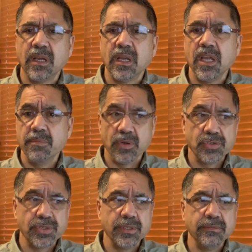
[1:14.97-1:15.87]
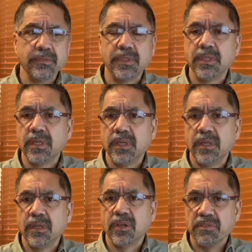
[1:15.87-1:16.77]
emotion,
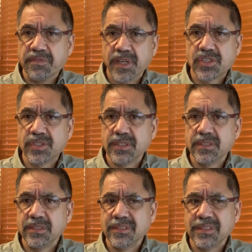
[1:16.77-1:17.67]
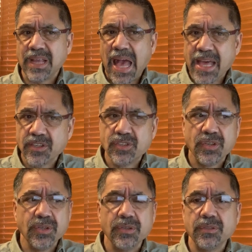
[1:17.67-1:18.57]
conviction,
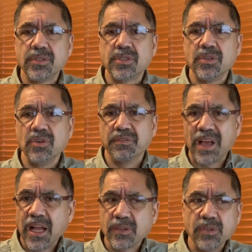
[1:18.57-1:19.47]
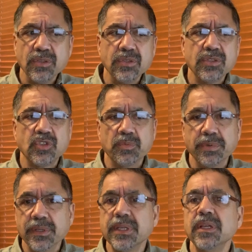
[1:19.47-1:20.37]
attitudes, your values, your
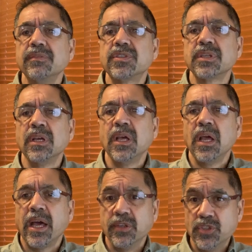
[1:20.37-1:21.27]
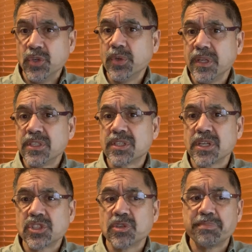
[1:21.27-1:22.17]
beliefs, and to do it in
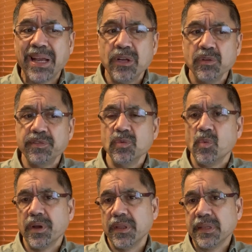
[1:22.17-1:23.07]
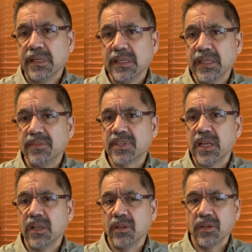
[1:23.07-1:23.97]
such a powerful way that it leaves a
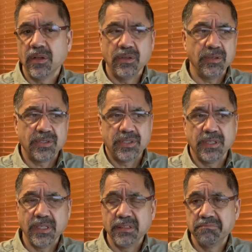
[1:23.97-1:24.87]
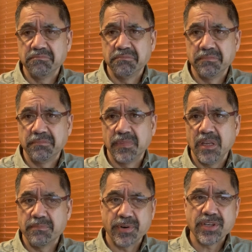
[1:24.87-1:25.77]
lasting
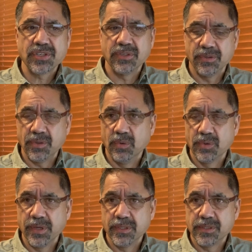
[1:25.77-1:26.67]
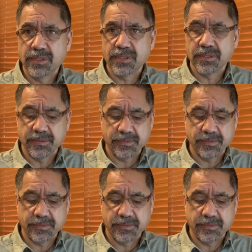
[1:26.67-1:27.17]
impression on the audience.